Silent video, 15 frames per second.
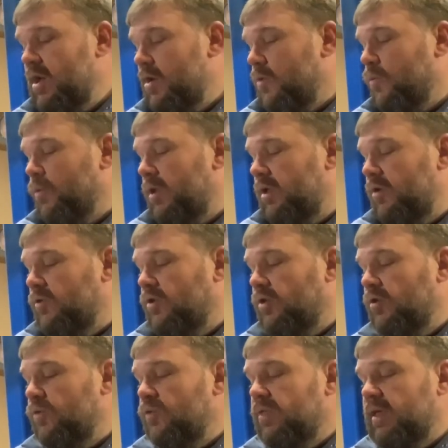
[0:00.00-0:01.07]
when you
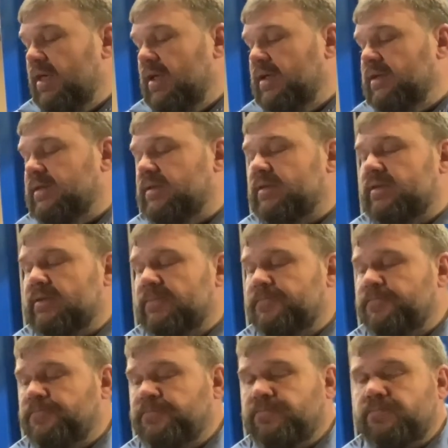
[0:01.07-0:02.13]
do this,
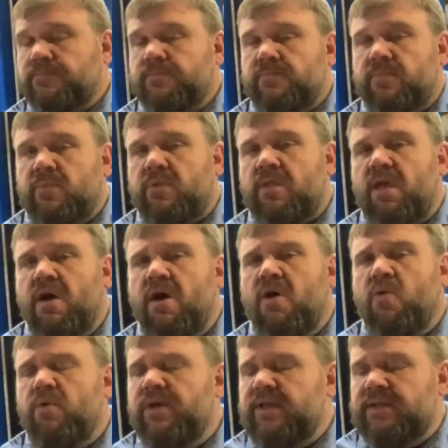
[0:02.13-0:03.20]

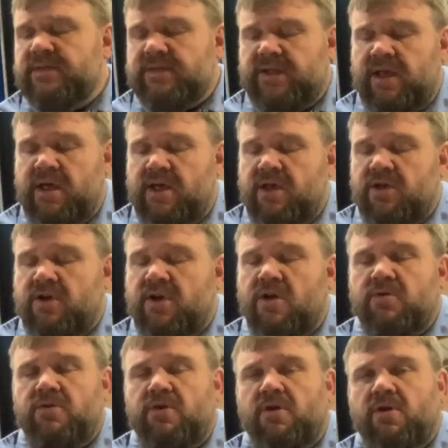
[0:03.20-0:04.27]
always
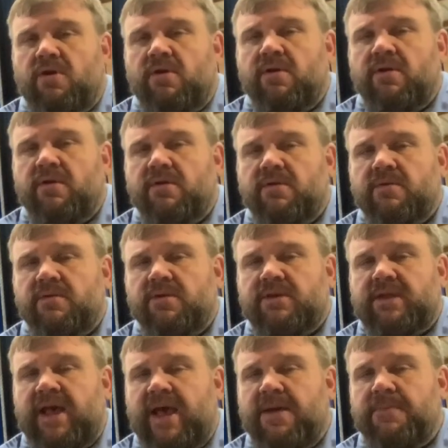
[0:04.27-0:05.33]
coat your
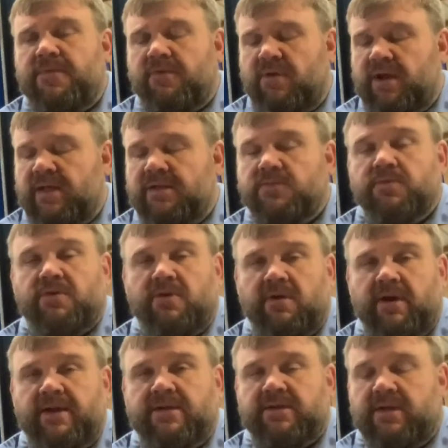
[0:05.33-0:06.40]
tap threads with
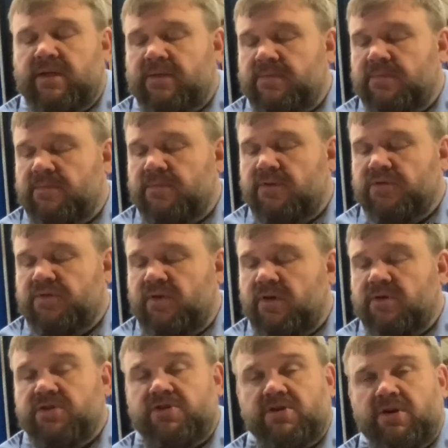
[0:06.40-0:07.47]
grease. Most of
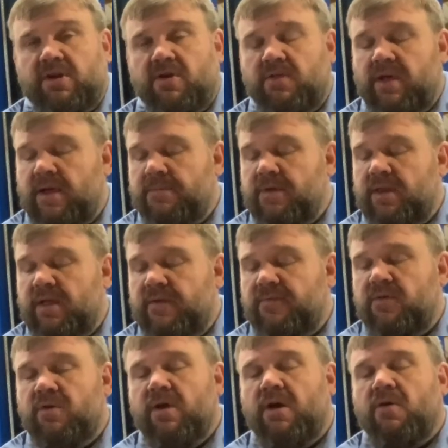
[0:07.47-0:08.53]
y'all should know that, but if
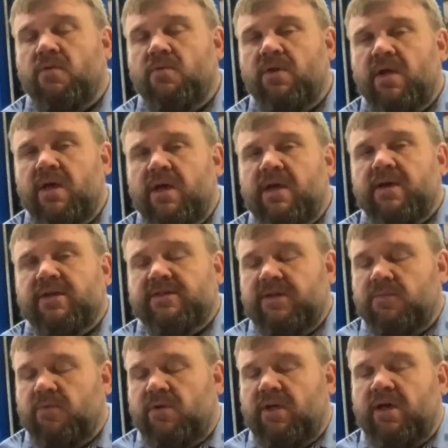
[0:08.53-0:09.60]
you don't, because it
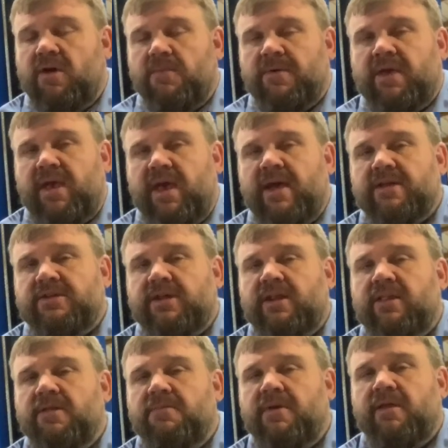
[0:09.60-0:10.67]
will help catch any
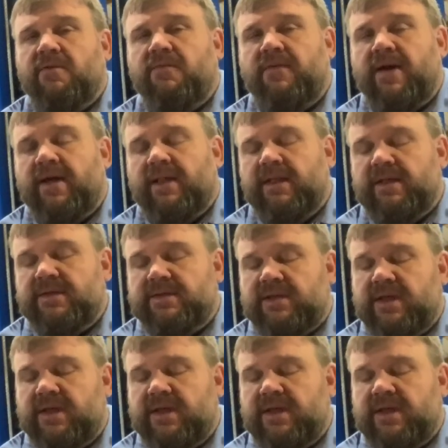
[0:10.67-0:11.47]
of the metal filings.